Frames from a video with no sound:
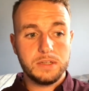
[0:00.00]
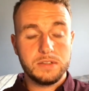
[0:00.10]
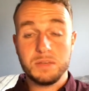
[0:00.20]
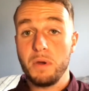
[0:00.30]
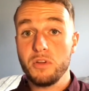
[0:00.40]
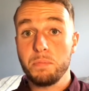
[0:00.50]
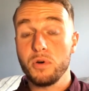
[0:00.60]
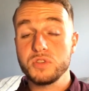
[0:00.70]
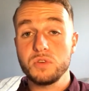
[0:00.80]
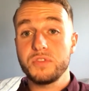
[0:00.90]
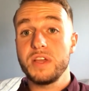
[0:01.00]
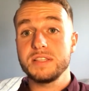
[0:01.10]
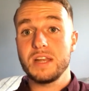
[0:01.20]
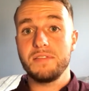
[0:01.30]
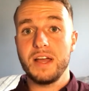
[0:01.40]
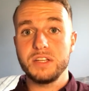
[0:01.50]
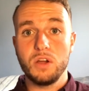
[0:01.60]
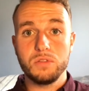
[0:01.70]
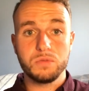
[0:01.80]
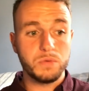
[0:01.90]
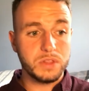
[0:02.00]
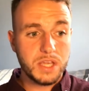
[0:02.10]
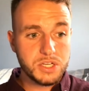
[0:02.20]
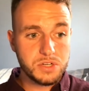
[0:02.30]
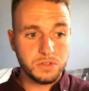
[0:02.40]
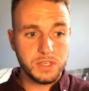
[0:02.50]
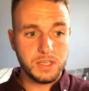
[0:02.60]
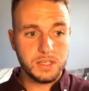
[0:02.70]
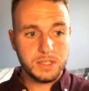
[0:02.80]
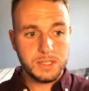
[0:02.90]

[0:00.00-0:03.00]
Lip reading: some other personal things that I've had to go through relationally